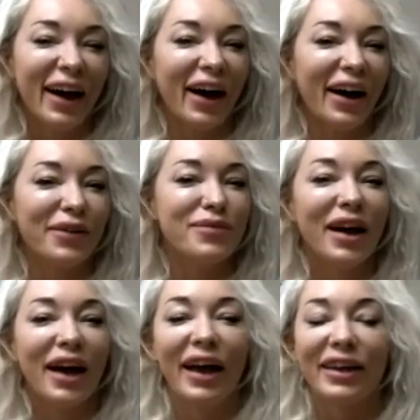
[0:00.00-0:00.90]
um,
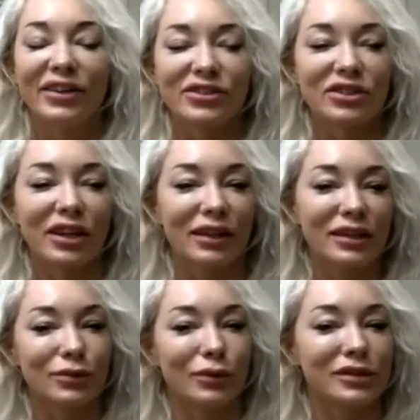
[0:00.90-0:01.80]
usually at
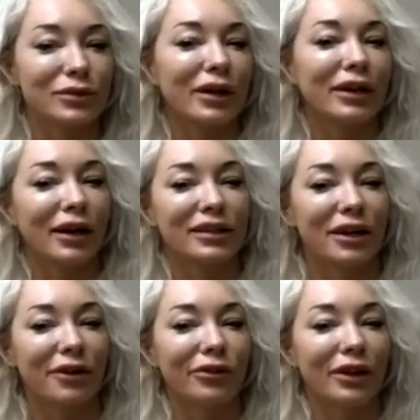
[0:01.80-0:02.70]
least once a week, I
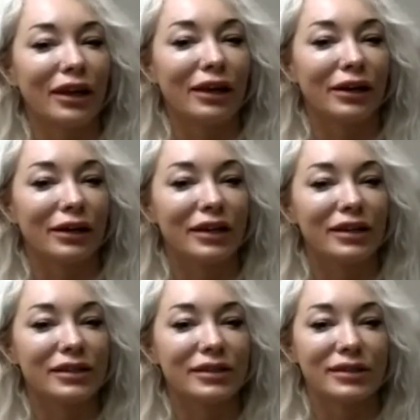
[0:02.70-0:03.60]
definitely eat
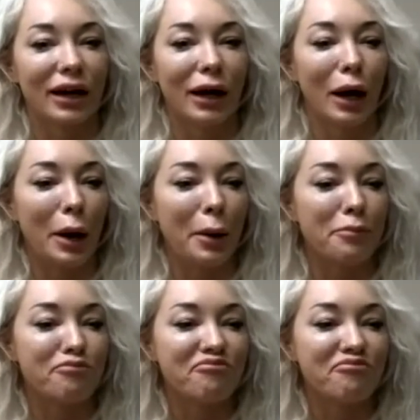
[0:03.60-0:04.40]
cookies. Um,